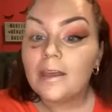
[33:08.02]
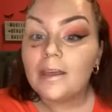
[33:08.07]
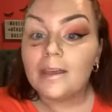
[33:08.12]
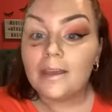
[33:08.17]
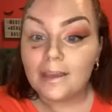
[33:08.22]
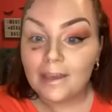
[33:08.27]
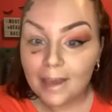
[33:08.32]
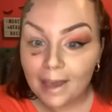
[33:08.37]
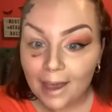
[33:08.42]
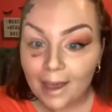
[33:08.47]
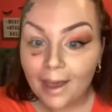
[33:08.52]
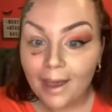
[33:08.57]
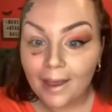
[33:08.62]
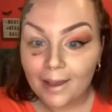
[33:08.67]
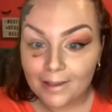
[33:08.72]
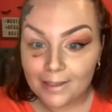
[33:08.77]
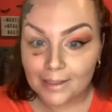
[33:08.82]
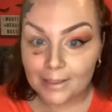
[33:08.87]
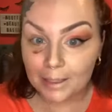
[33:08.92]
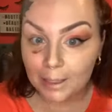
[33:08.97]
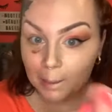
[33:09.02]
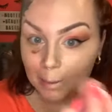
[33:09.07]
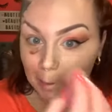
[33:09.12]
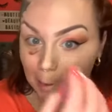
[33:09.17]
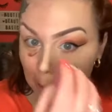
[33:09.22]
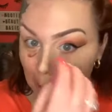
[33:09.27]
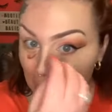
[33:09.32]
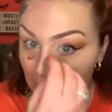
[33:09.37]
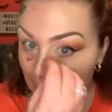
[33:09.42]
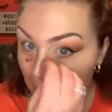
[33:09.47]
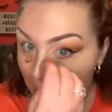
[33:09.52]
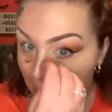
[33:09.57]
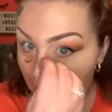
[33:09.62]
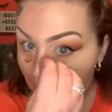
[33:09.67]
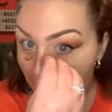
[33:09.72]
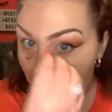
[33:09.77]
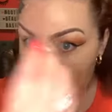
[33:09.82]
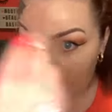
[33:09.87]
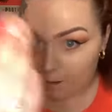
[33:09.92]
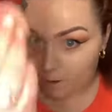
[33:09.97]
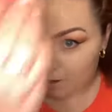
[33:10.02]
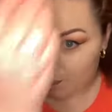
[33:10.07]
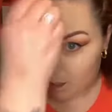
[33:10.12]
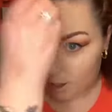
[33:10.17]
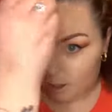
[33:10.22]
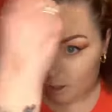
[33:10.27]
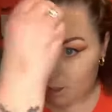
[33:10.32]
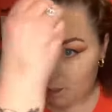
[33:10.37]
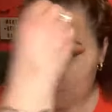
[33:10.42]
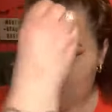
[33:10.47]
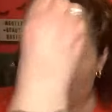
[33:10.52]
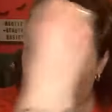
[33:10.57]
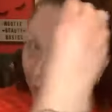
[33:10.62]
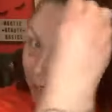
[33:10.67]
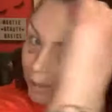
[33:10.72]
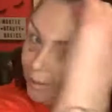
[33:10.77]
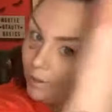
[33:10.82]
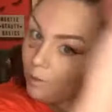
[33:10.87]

Yes, Kelly. I